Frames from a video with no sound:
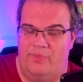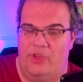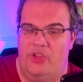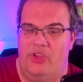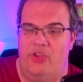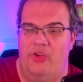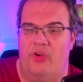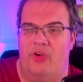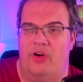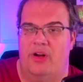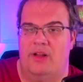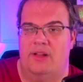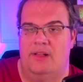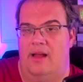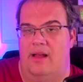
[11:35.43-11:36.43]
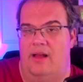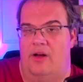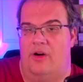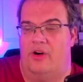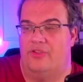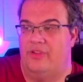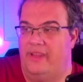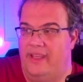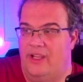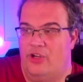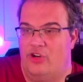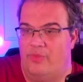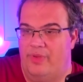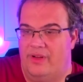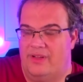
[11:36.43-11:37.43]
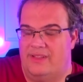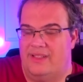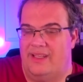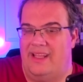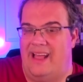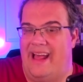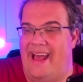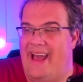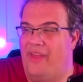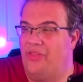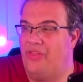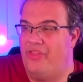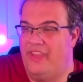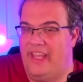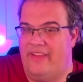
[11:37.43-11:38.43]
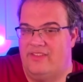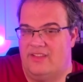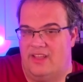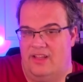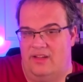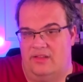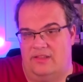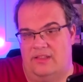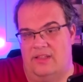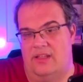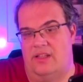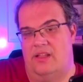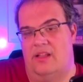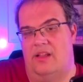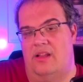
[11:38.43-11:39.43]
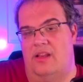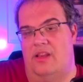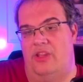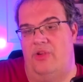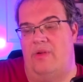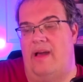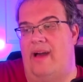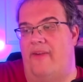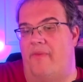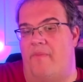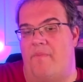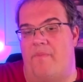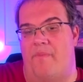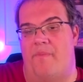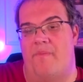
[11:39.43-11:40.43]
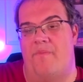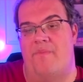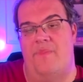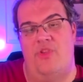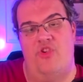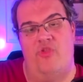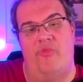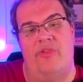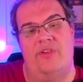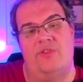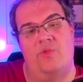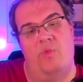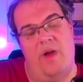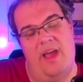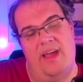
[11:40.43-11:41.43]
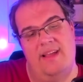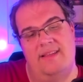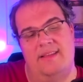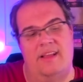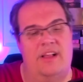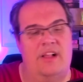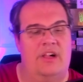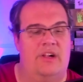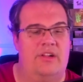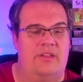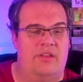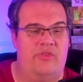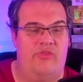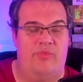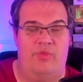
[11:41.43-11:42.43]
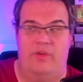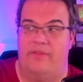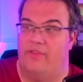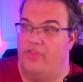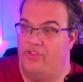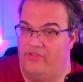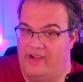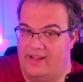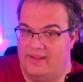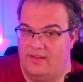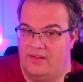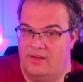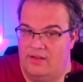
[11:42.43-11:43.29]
your alter ego ability, and Thieves Guild, you have numerous ways to remove threat,